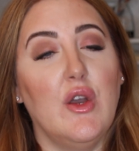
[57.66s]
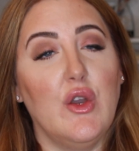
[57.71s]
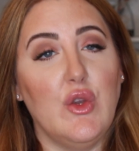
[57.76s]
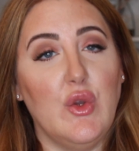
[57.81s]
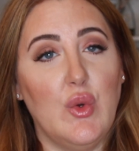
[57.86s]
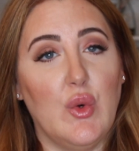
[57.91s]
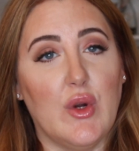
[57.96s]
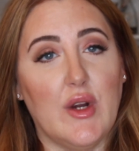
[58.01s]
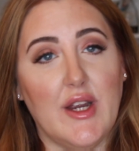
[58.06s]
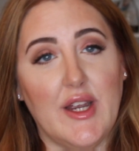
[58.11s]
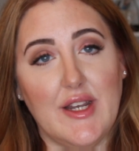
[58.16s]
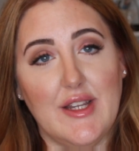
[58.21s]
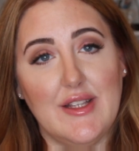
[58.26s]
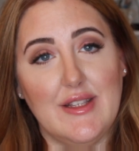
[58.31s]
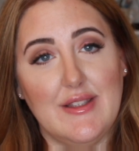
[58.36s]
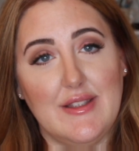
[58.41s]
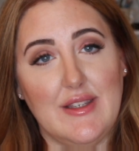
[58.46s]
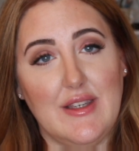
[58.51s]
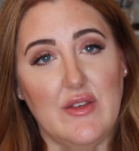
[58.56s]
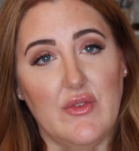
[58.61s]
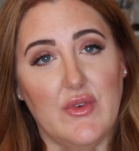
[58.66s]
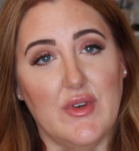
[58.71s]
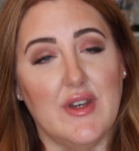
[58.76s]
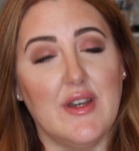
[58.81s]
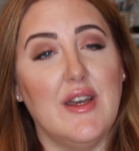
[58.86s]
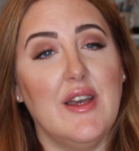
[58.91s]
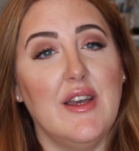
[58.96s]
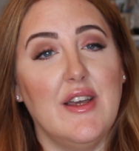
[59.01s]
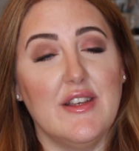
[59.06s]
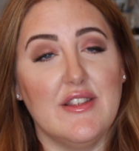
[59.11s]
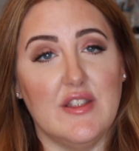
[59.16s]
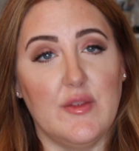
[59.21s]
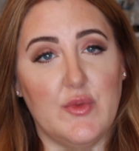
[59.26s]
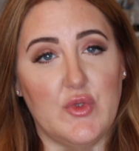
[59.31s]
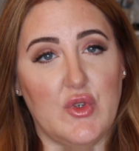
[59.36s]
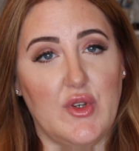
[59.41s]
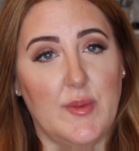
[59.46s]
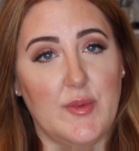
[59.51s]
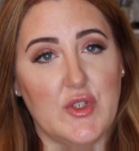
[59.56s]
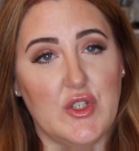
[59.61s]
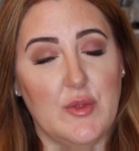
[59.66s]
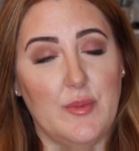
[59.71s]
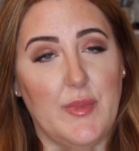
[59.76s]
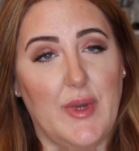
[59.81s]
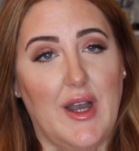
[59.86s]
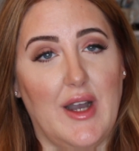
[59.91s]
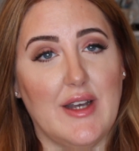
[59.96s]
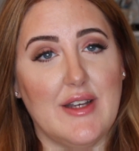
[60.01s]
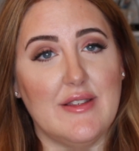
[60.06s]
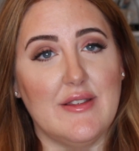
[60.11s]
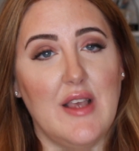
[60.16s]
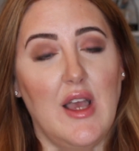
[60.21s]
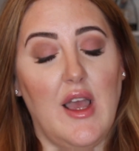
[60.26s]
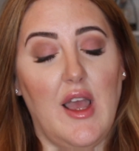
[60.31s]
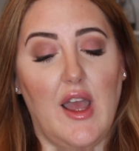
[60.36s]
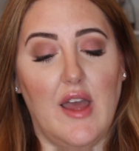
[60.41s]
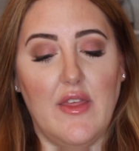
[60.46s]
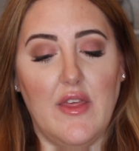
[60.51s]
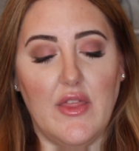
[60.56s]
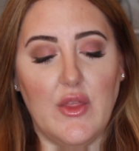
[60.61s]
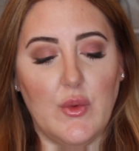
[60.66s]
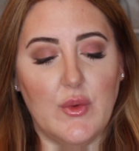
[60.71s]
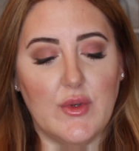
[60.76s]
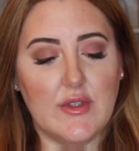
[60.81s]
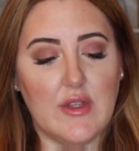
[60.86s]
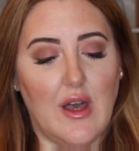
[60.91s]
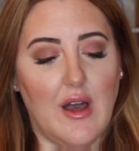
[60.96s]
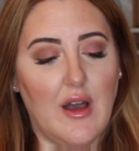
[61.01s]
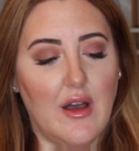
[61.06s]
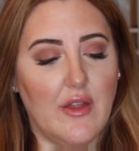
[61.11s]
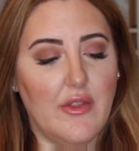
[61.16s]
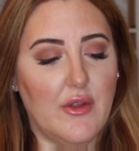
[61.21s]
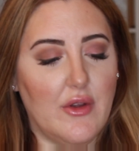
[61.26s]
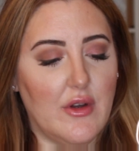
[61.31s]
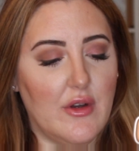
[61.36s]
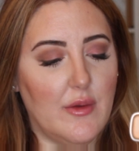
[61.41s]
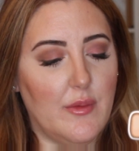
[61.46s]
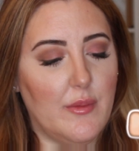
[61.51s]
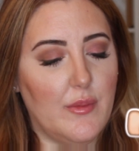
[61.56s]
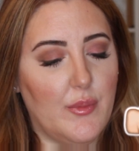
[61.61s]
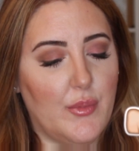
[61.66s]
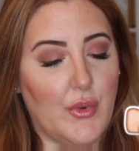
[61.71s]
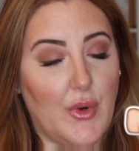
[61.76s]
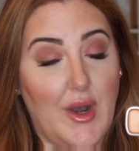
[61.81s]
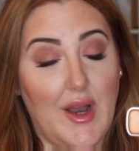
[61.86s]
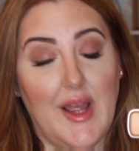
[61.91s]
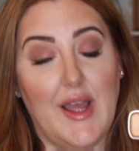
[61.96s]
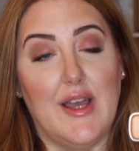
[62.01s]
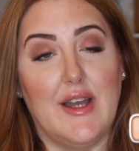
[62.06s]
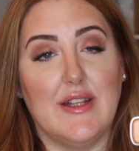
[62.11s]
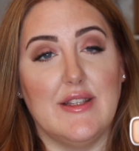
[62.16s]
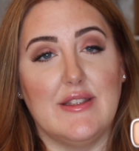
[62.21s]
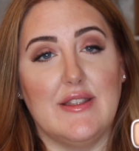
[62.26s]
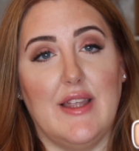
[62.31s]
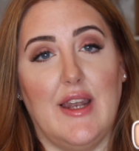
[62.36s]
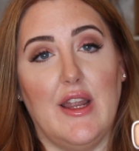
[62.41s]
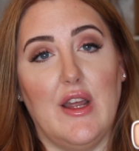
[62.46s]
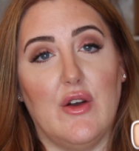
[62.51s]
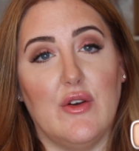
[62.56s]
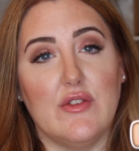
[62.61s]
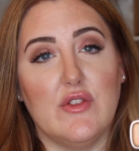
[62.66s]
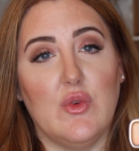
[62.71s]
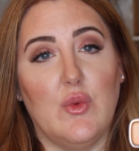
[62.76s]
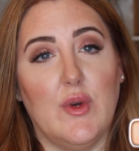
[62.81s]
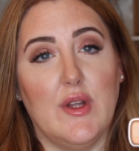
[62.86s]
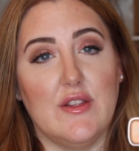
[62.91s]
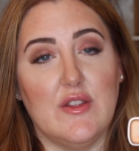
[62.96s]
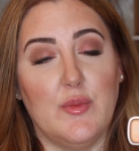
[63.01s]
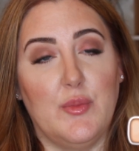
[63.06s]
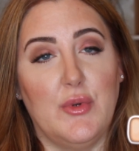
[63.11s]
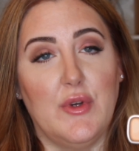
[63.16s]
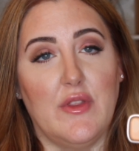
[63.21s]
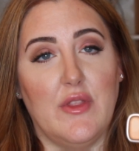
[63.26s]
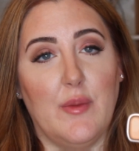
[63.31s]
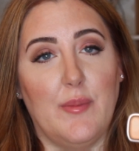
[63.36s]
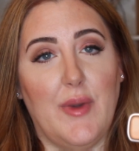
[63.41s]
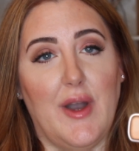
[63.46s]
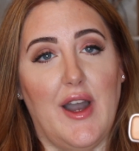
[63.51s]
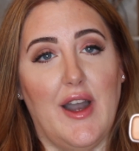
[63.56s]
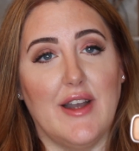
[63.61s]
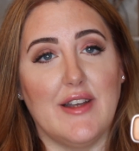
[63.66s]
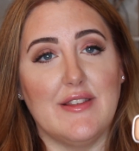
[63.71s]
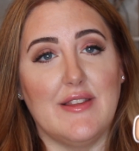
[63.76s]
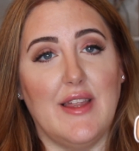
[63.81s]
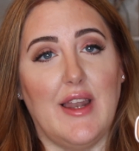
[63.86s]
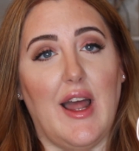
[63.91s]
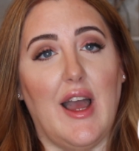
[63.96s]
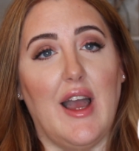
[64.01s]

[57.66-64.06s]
Your Hidden Diva subscription box. And then there was other brands that I also wanted to put in the box that